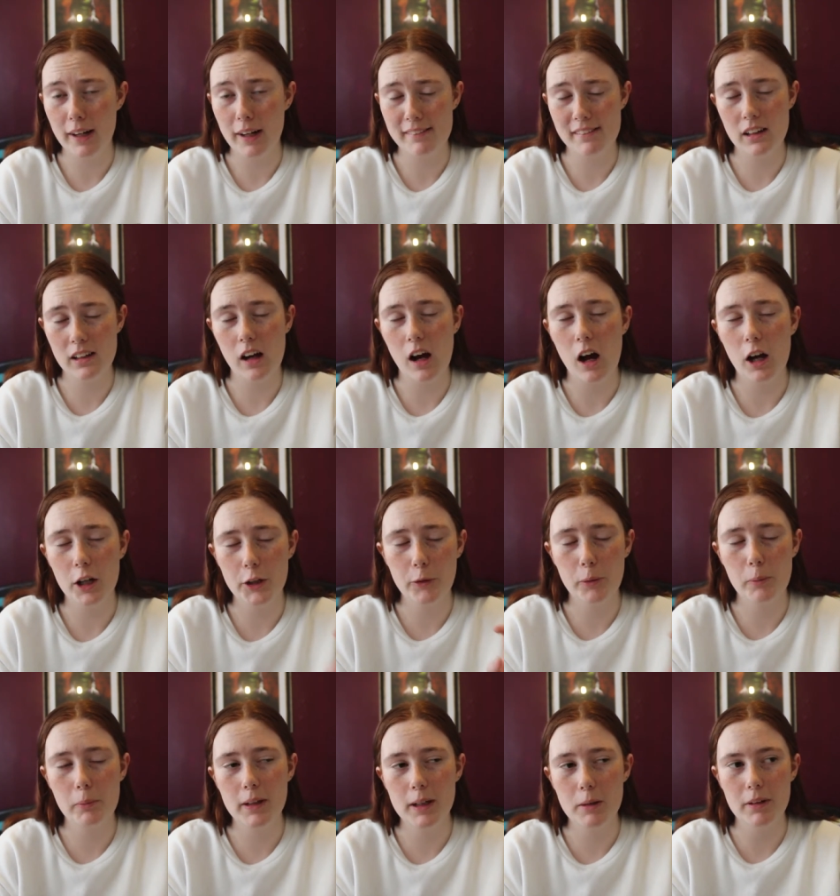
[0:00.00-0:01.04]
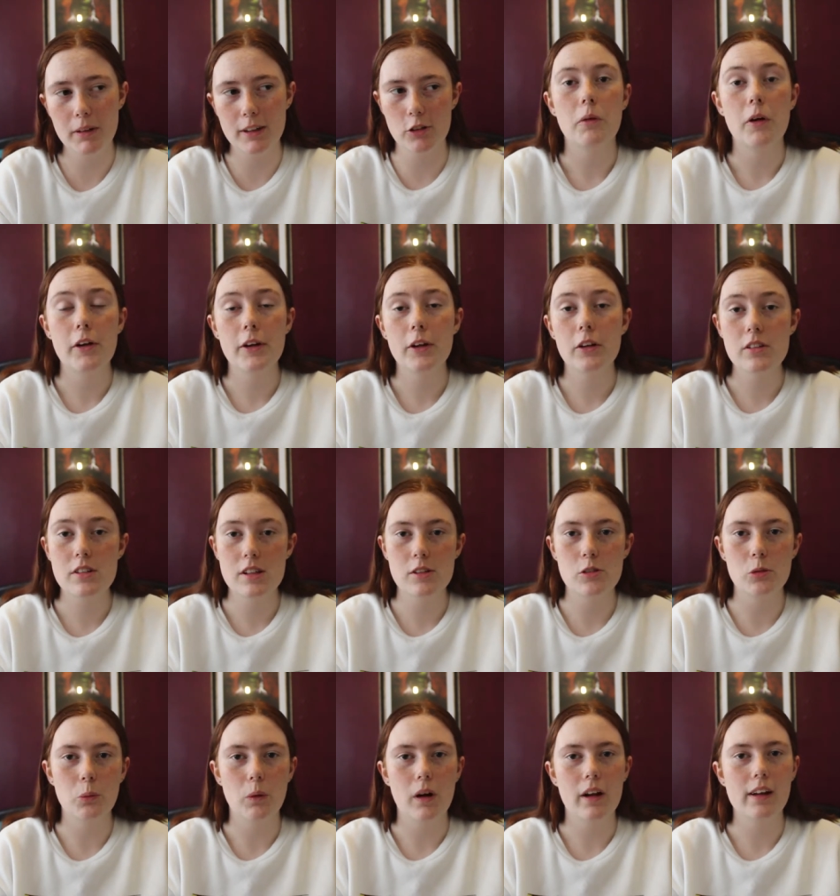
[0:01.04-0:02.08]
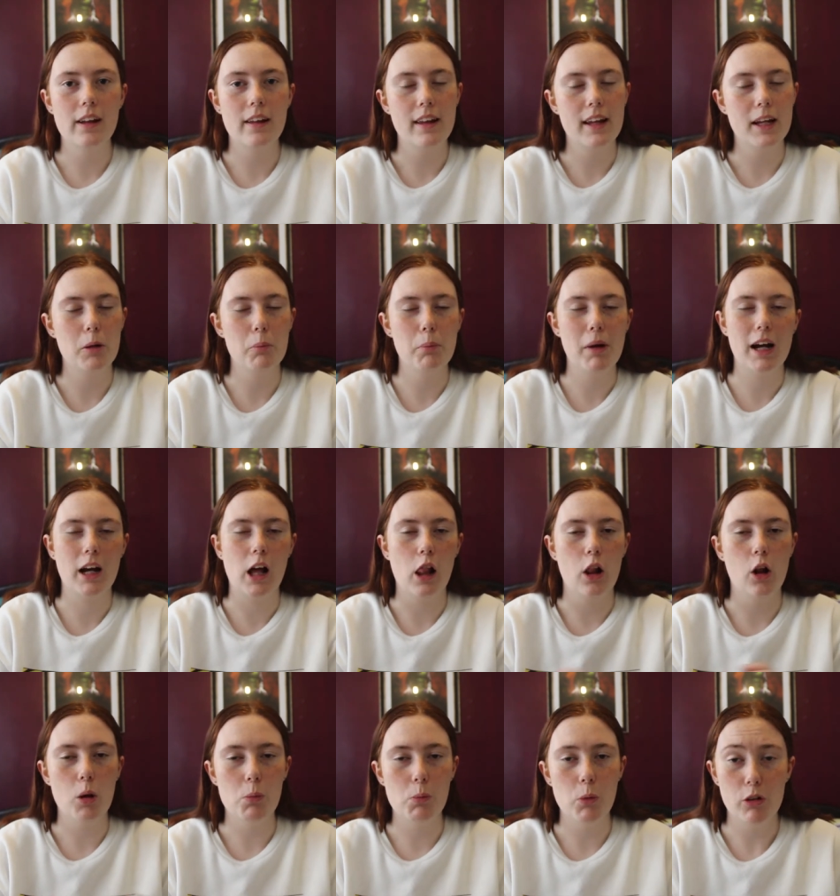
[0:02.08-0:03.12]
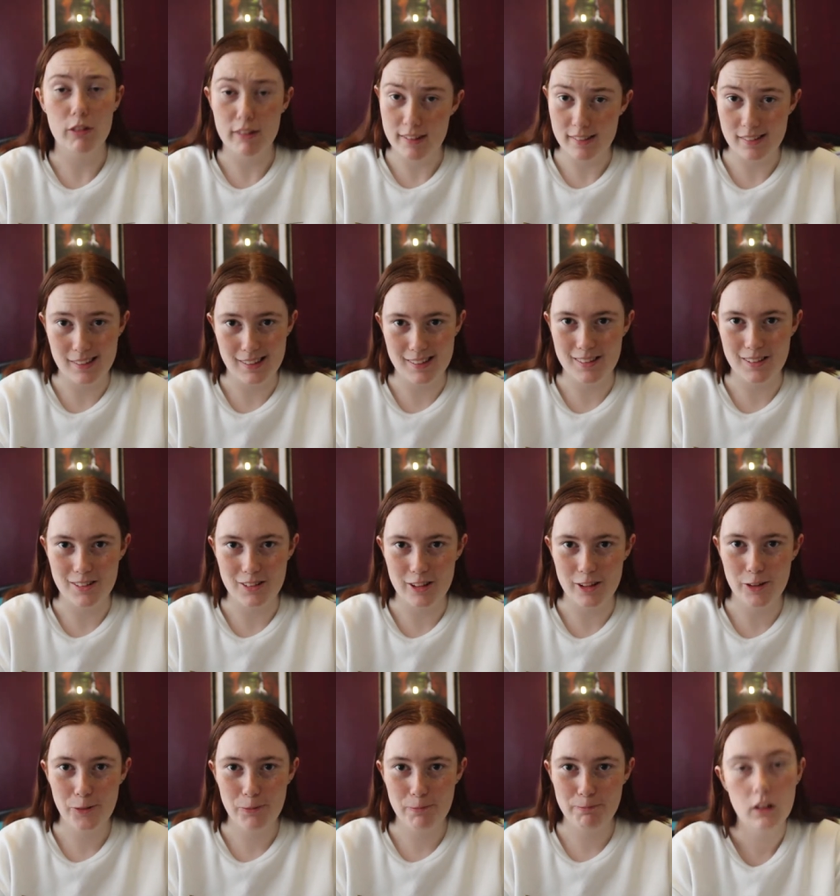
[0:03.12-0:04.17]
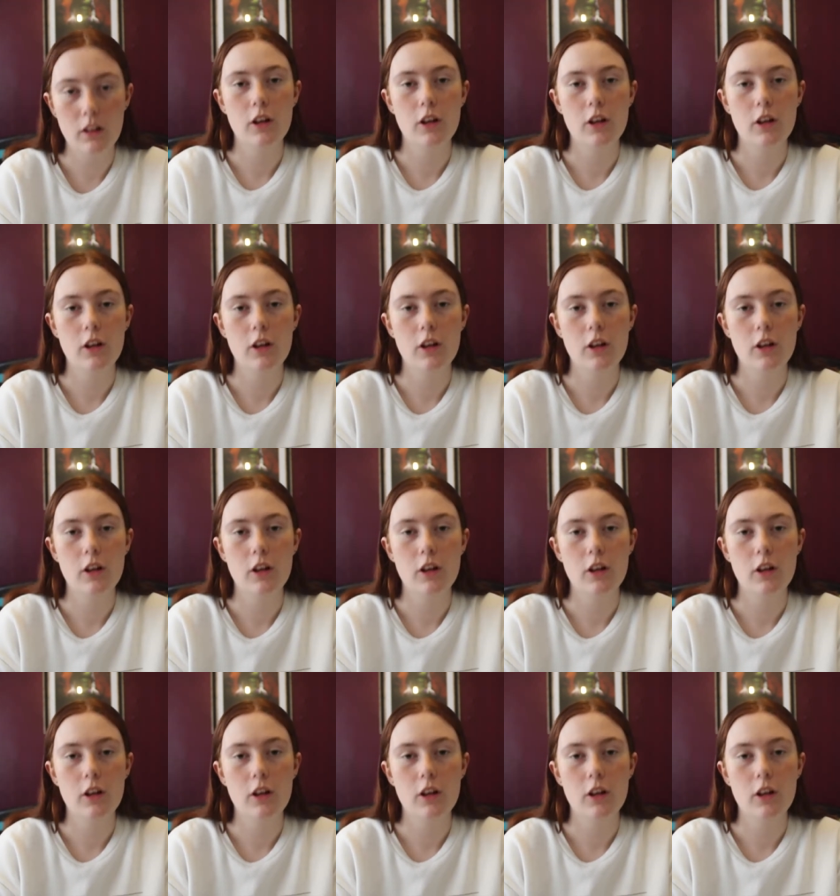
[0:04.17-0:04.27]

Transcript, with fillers: I say arguably because we're only on season 1 and they can pack a lot more into season 2.